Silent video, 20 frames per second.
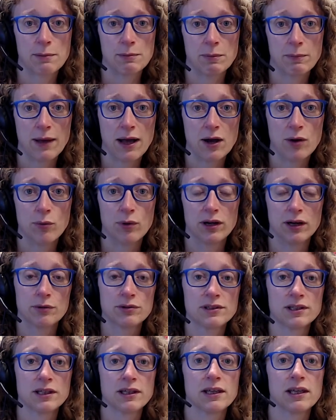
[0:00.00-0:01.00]
about when I was
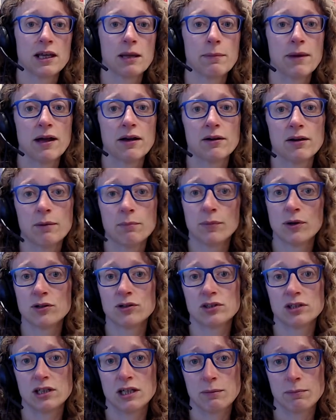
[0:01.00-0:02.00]
thinking about
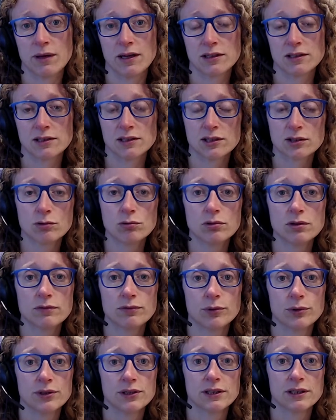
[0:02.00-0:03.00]
emotionally based school
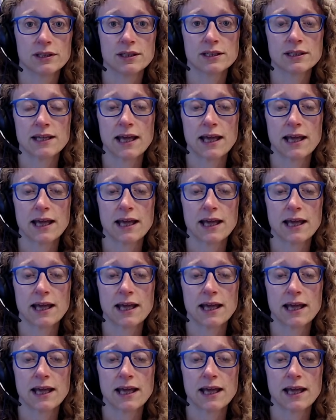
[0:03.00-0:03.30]
avoidance,